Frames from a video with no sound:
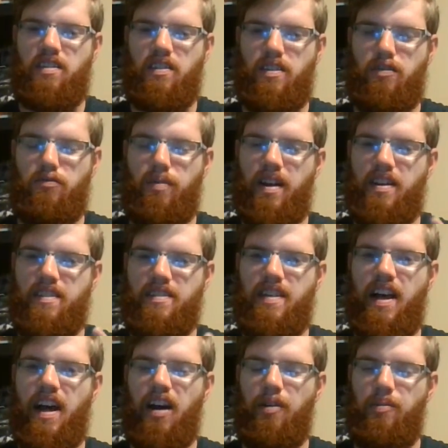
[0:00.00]
the greatest
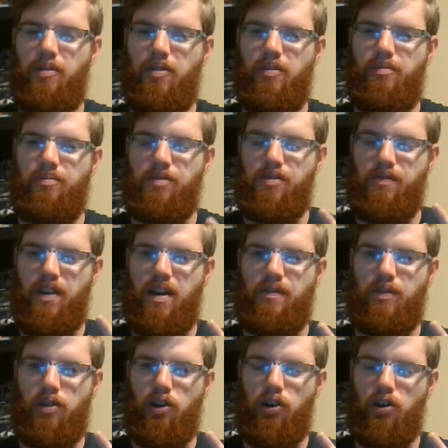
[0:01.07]
album you've
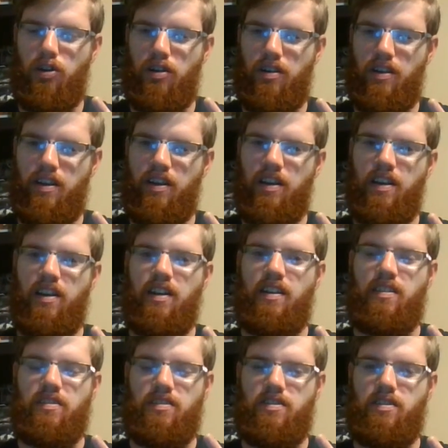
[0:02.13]
ever heard,
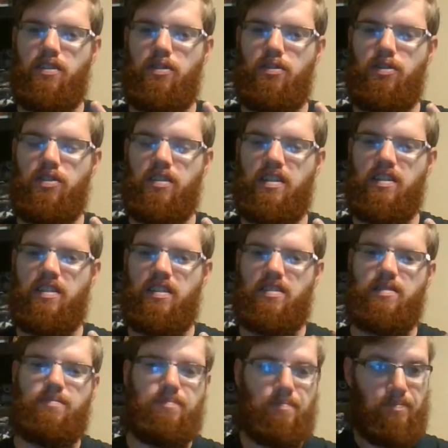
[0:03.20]
so you could just